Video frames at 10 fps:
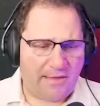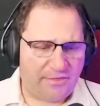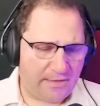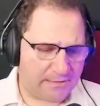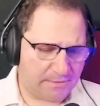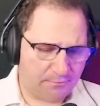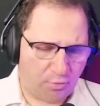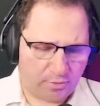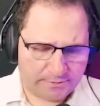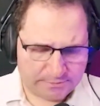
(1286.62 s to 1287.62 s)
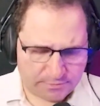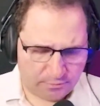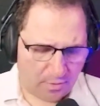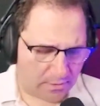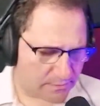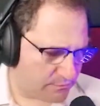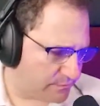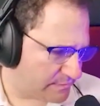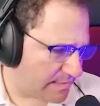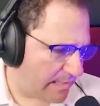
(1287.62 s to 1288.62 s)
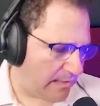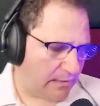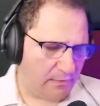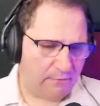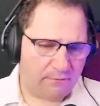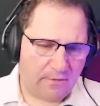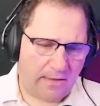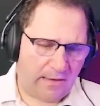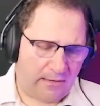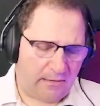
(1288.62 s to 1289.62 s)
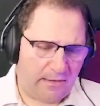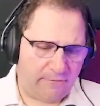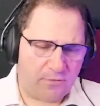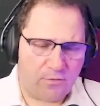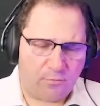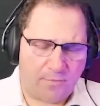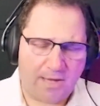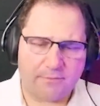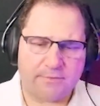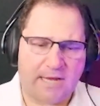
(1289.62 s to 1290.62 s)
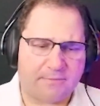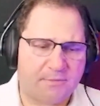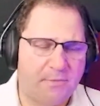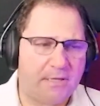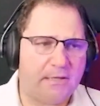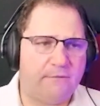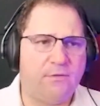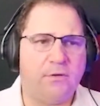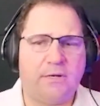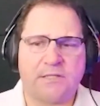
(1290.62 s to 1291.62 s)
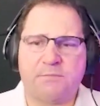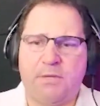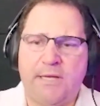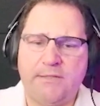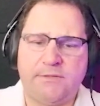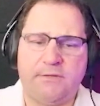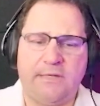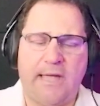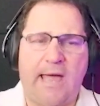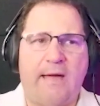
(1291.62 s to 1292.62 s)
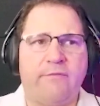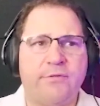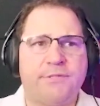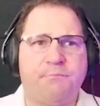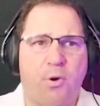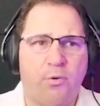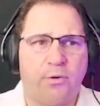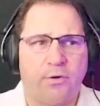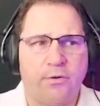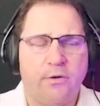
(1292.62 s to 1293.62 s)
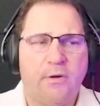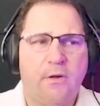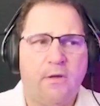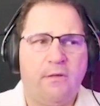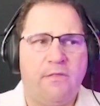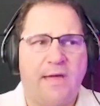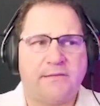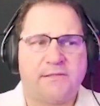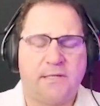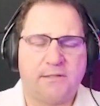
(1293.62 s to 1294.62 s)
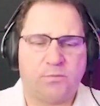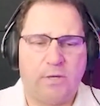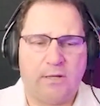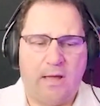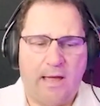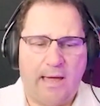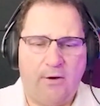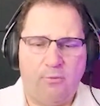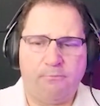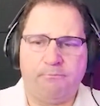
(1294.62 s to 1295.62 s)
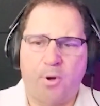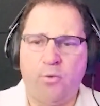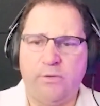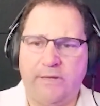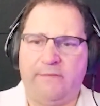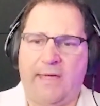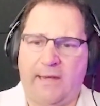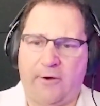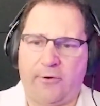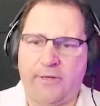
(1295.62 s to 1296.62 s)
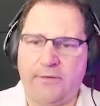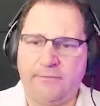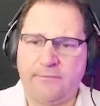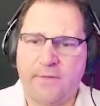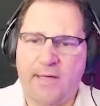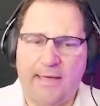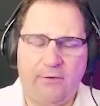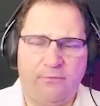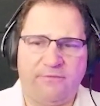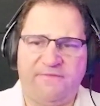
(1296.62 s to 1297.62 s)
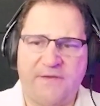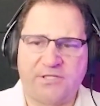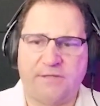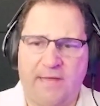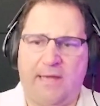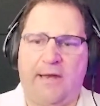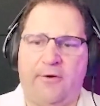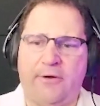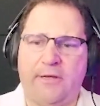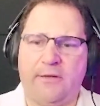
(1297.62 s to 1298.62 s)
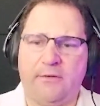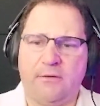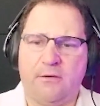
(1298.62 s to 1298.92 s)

I think it's important to also say, and if you don't mind, Captain Mike, if you can explain to the average boater that says, well, I don't boat in that area, I don't fish in that area,